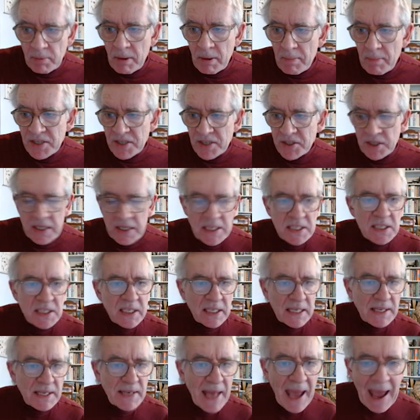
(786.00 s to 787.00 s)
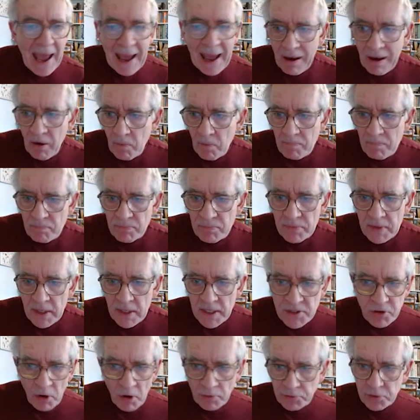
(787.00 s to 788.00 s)
be measured easily now is
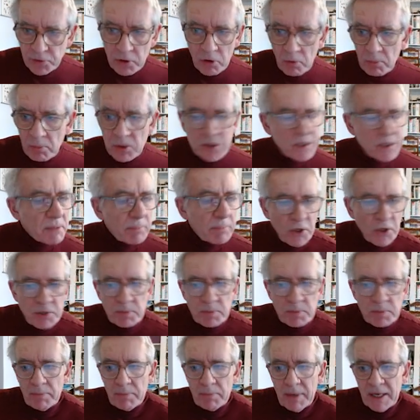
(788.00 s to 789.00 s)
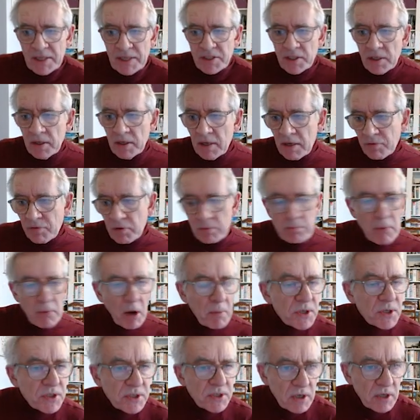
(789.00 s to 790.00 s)
often almost impossible to measure even
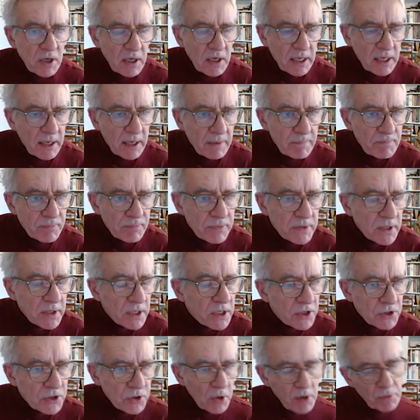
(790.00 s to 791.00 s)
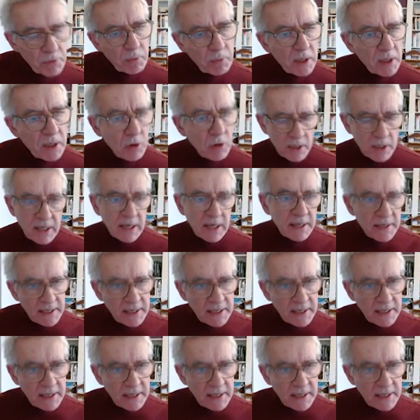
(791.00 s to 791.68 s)
moments earlier. So if we're looking at a